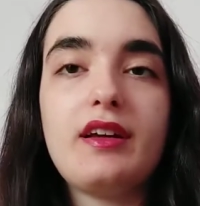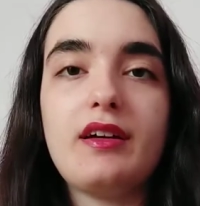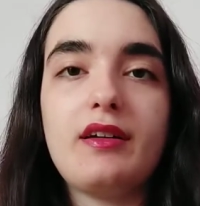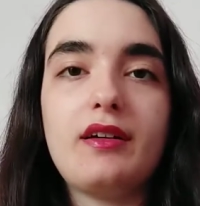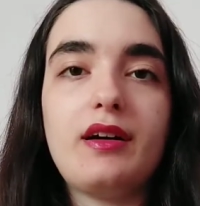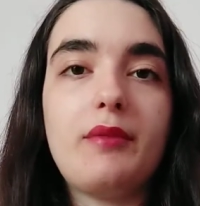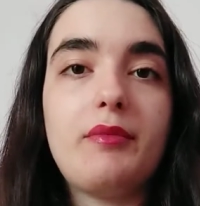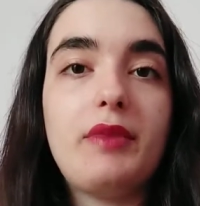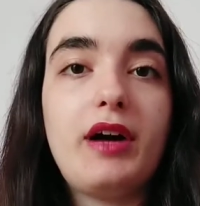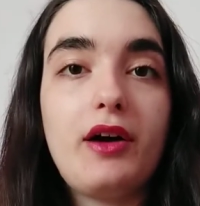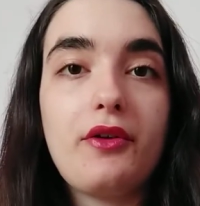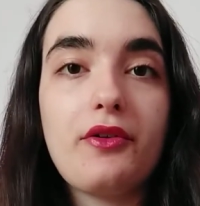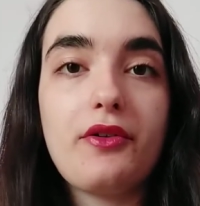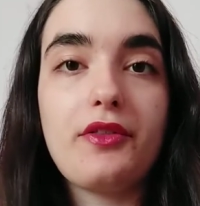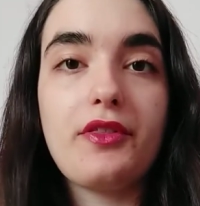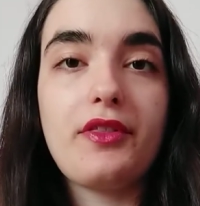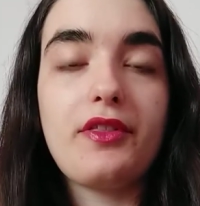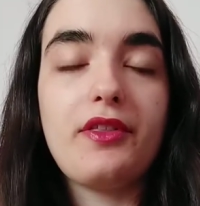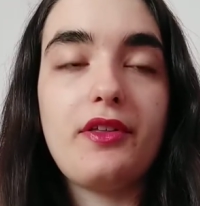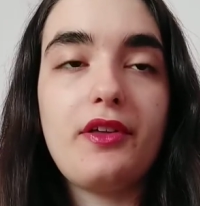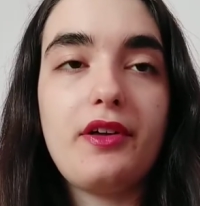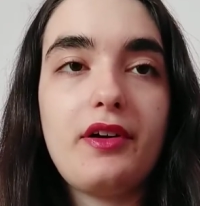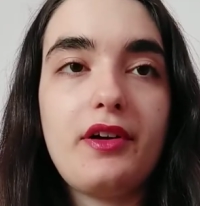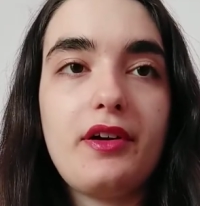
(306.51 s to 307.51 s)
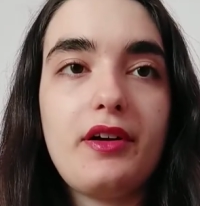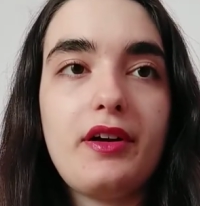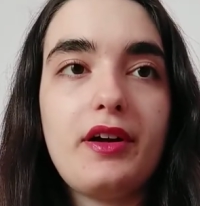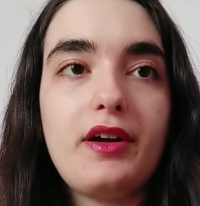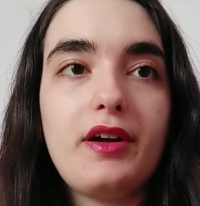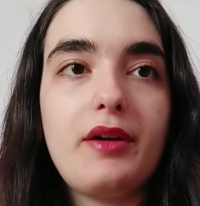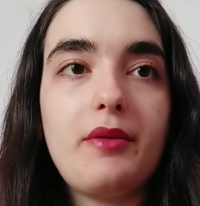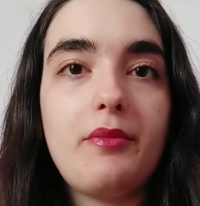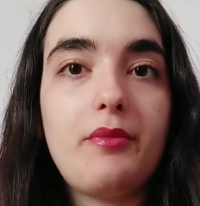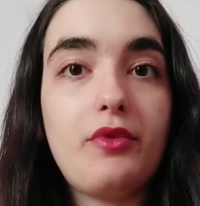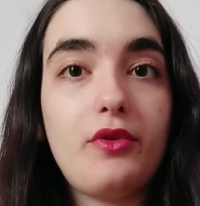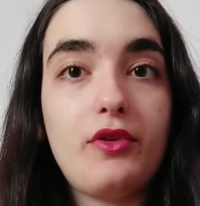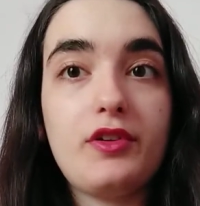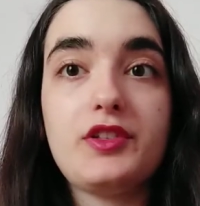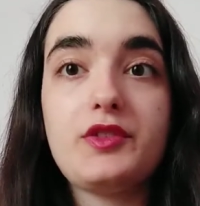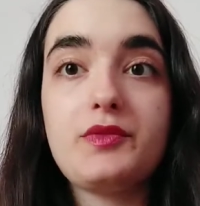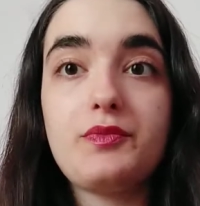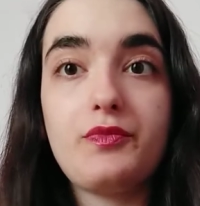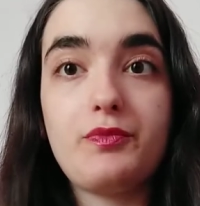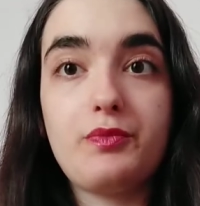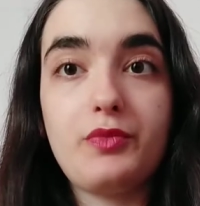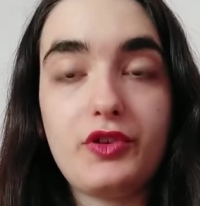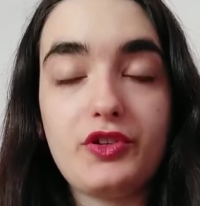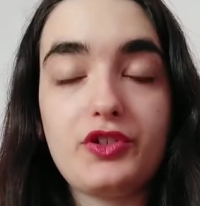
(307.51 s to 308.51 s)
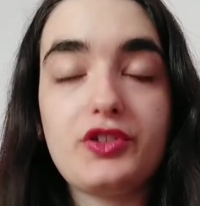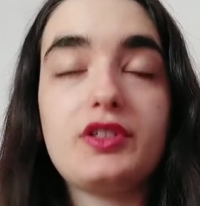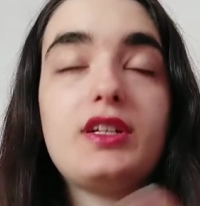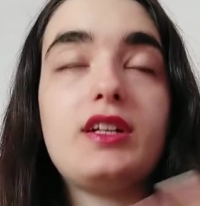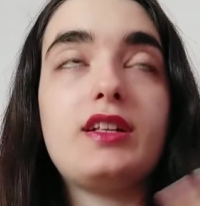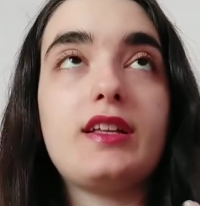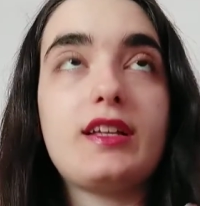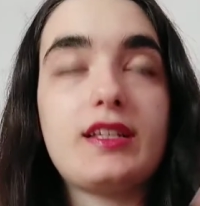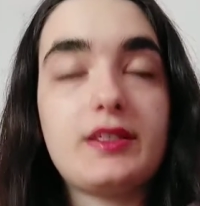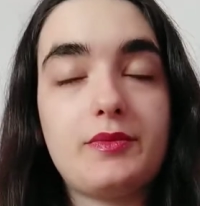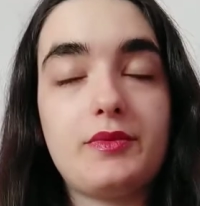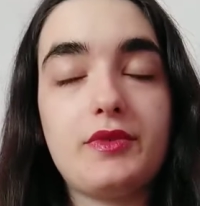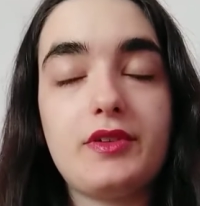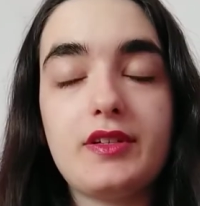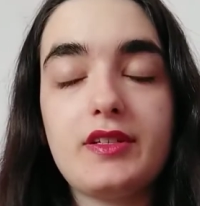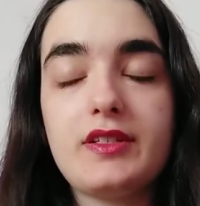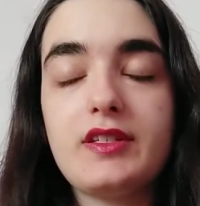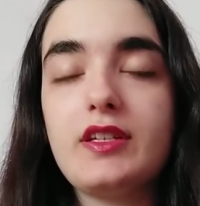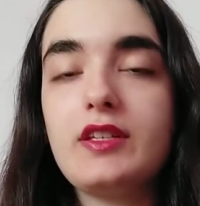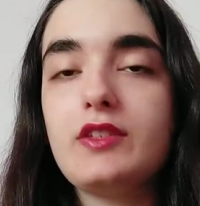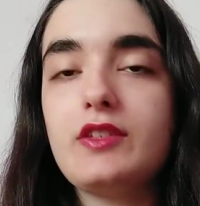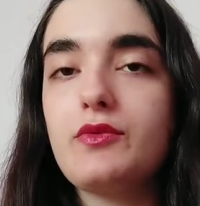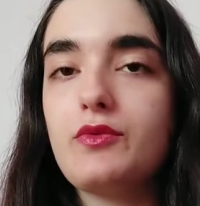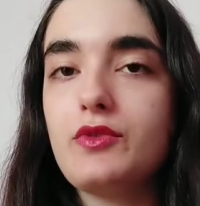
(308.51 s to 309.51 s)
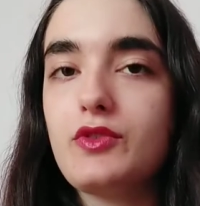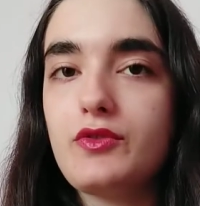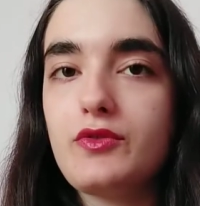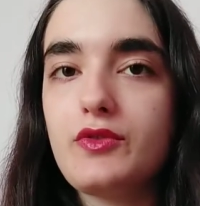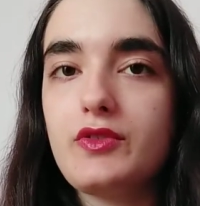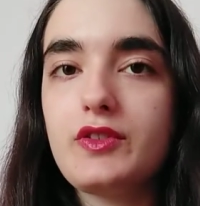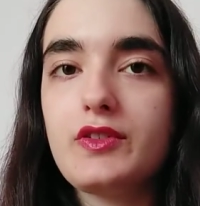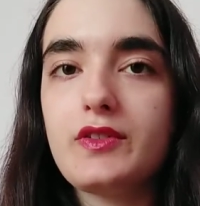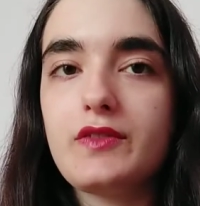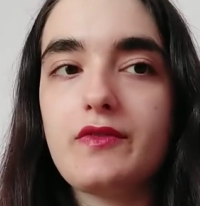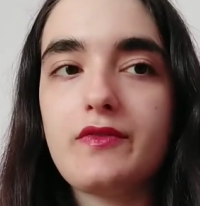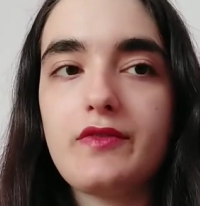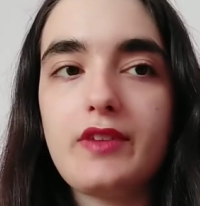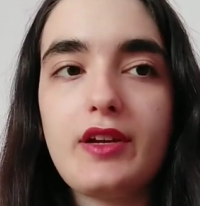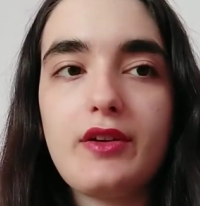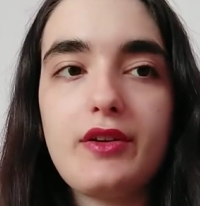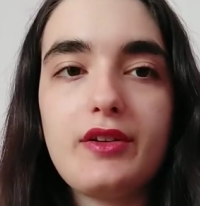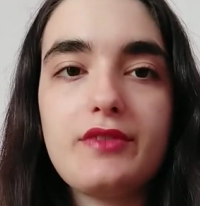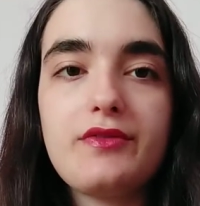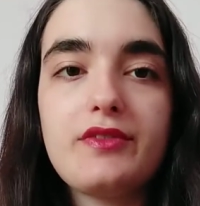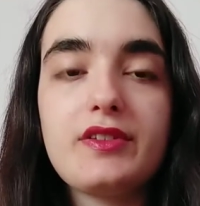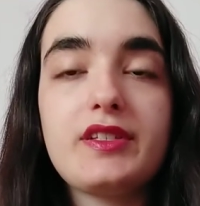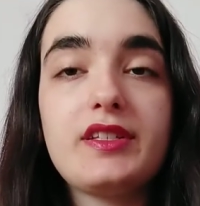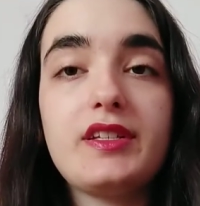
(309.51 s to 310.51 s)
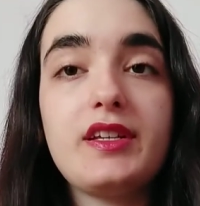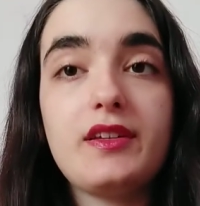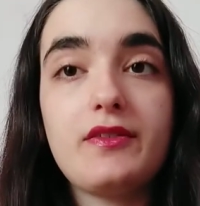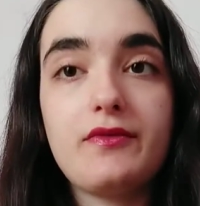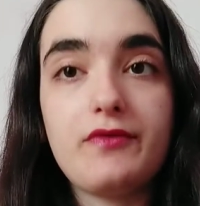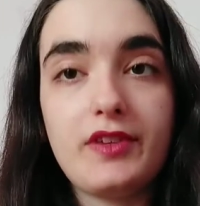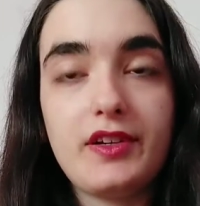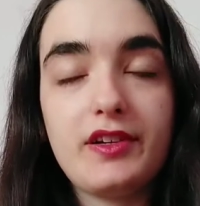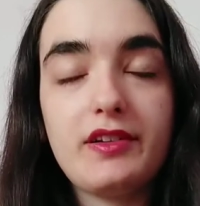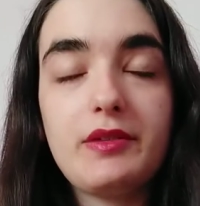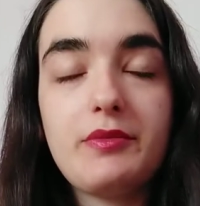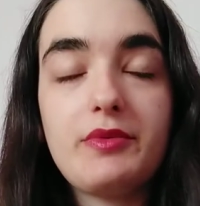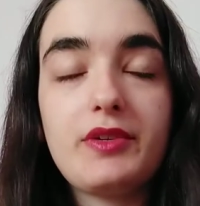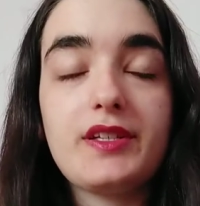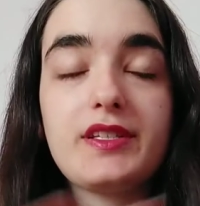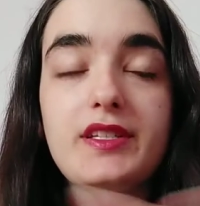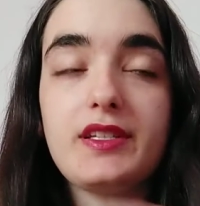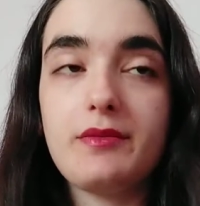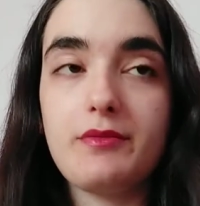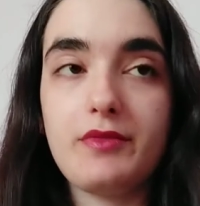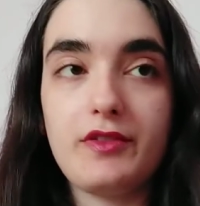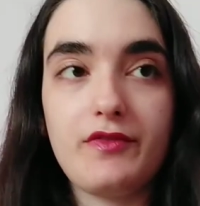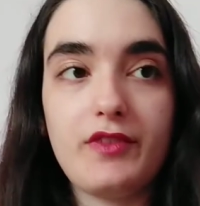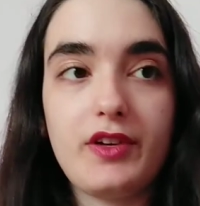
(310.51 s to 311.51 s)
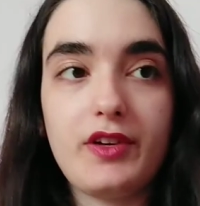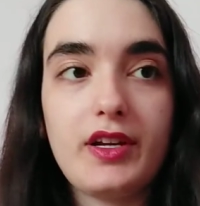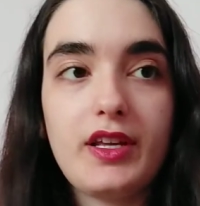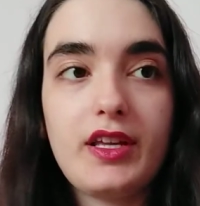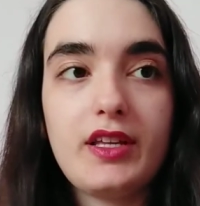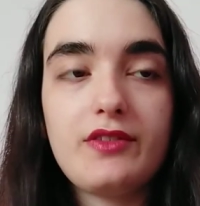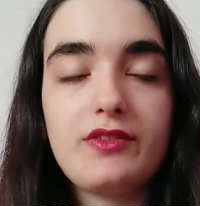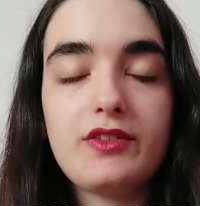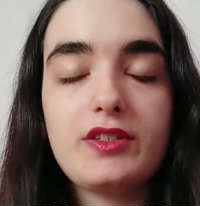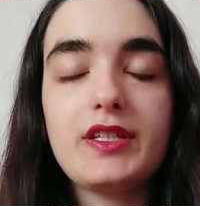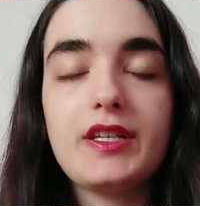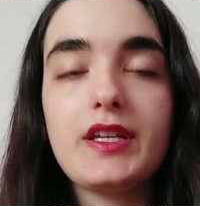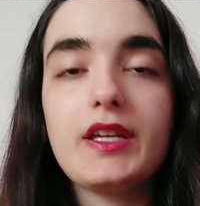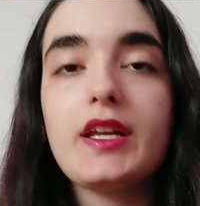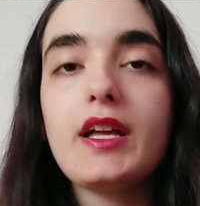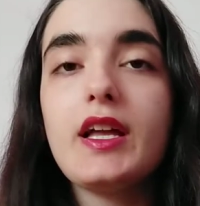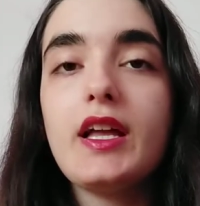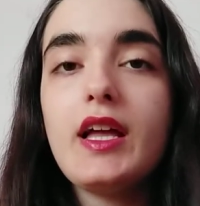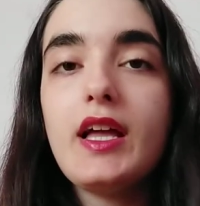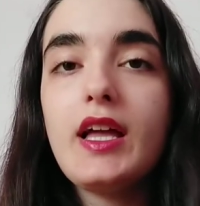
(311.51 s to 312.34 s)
about the poet's personal experiences, which was very interesting, very depressing, but very interesting.